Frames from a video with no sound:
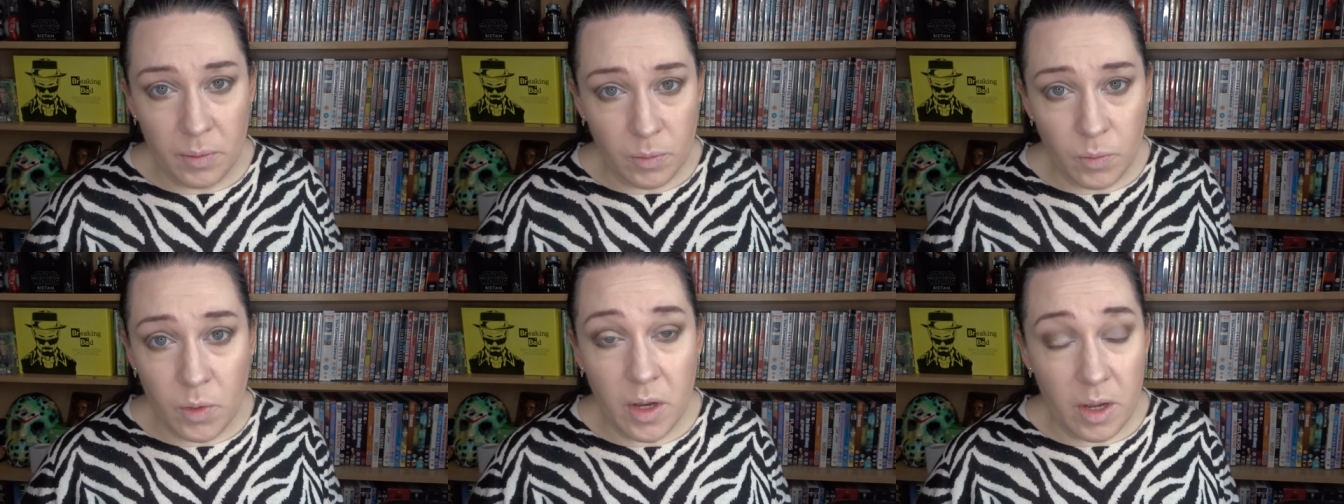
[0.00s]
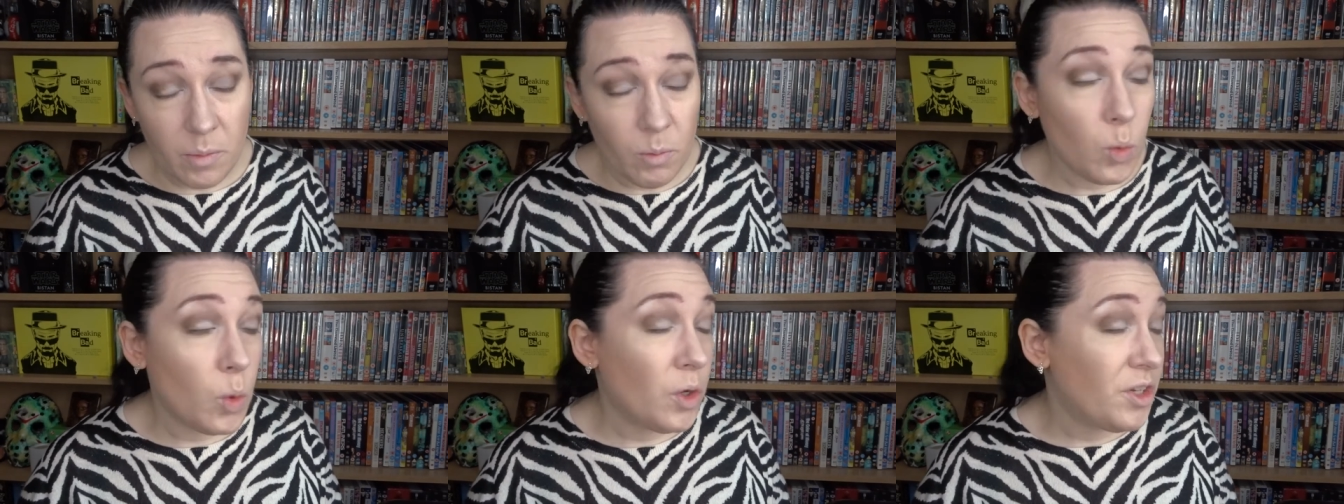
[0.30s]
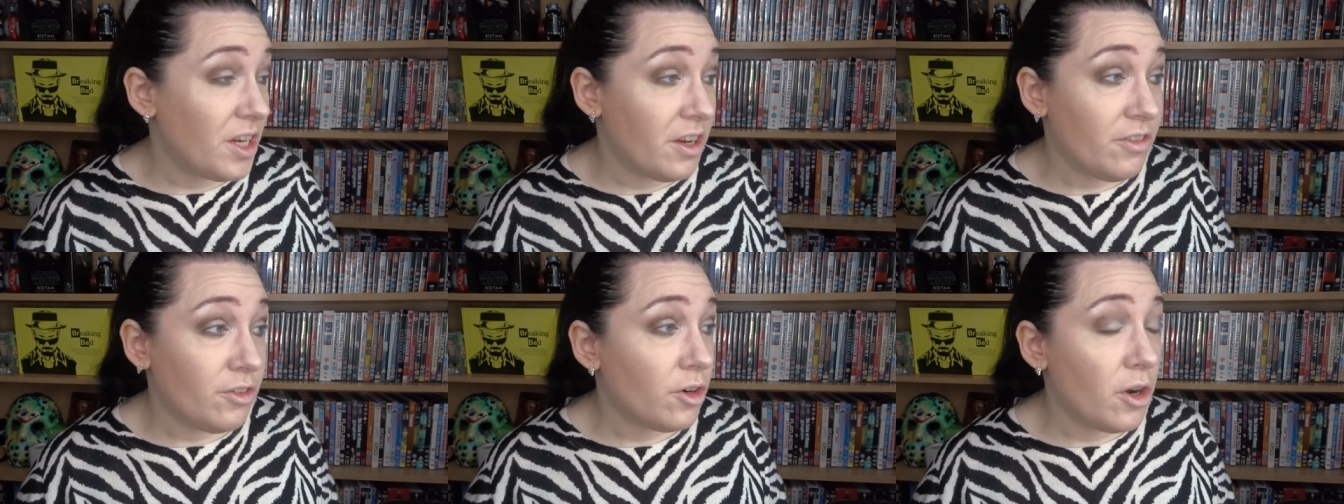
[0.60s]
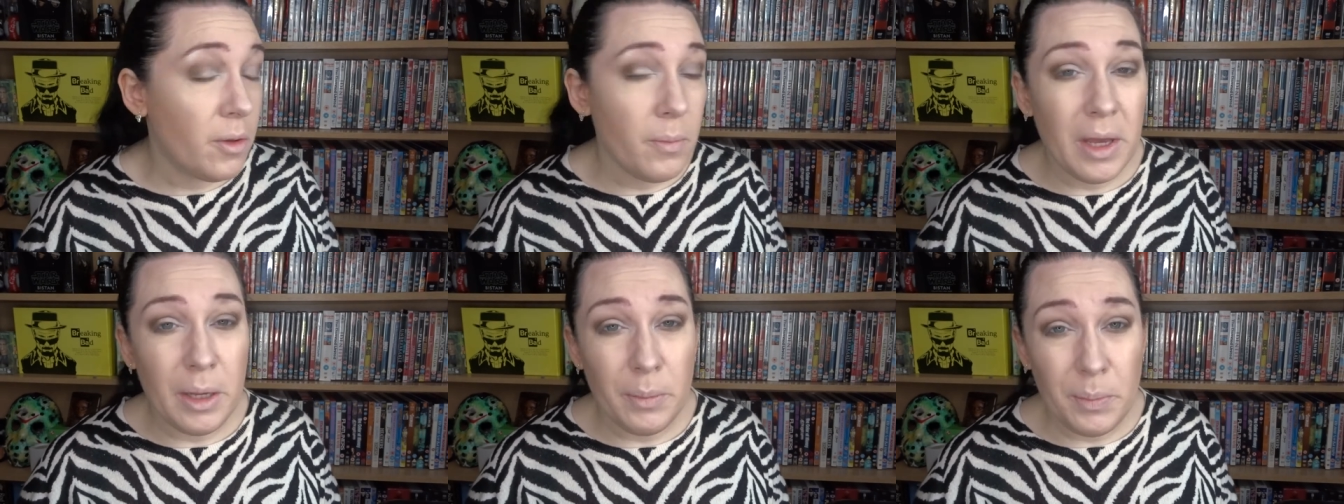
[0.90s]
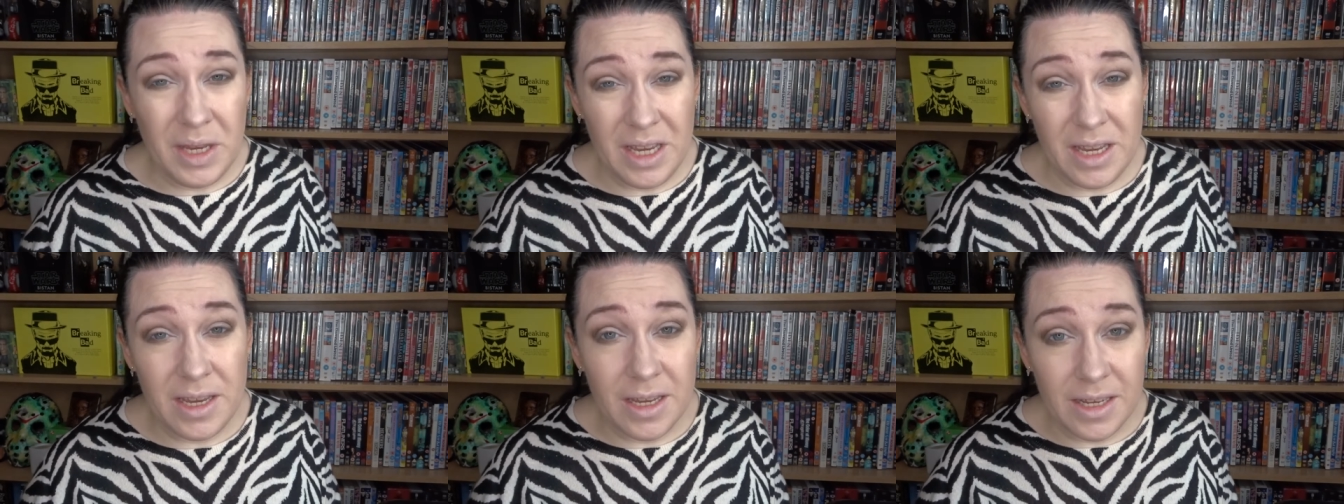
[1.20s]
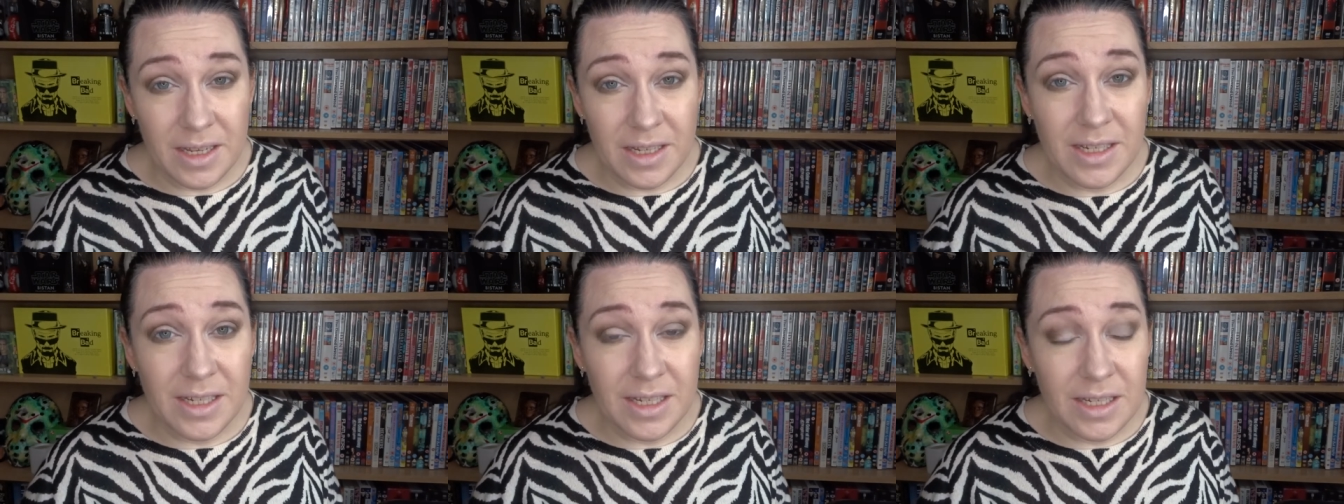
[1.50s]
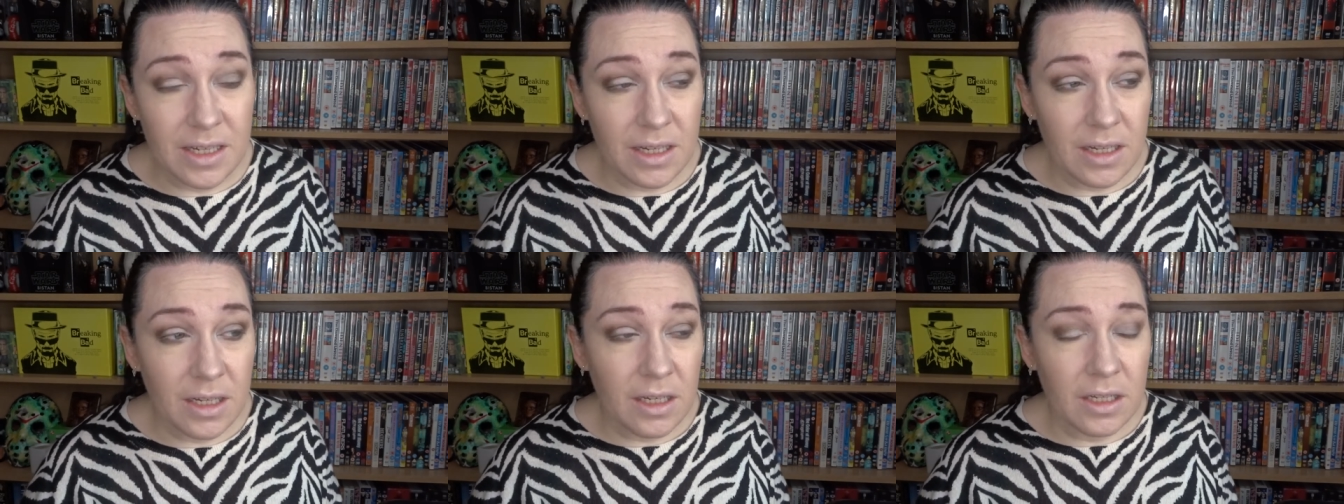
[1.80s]
whatever it may be
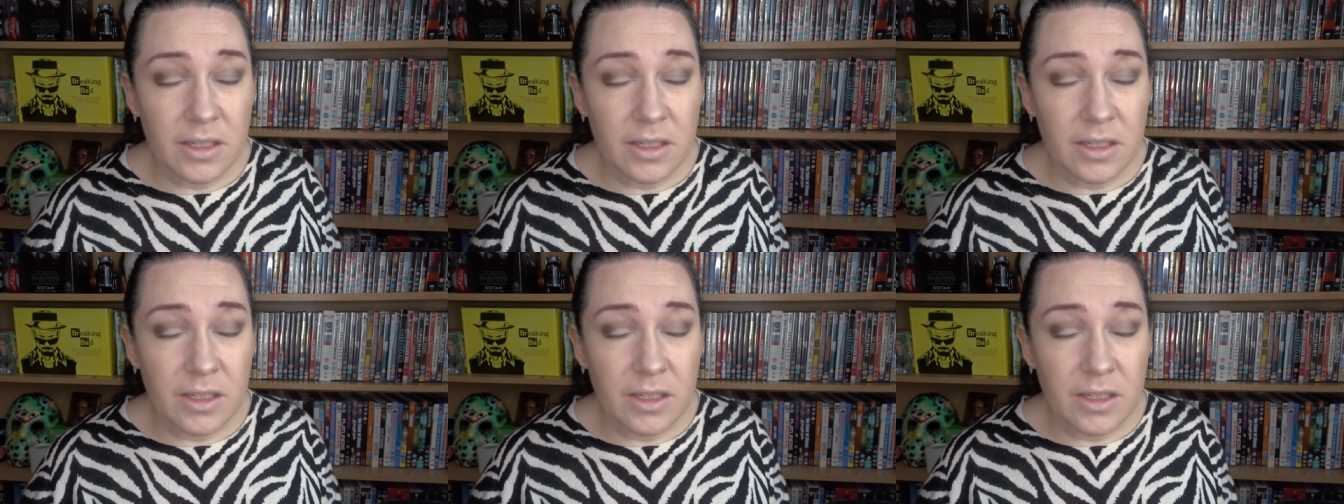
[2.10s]
is.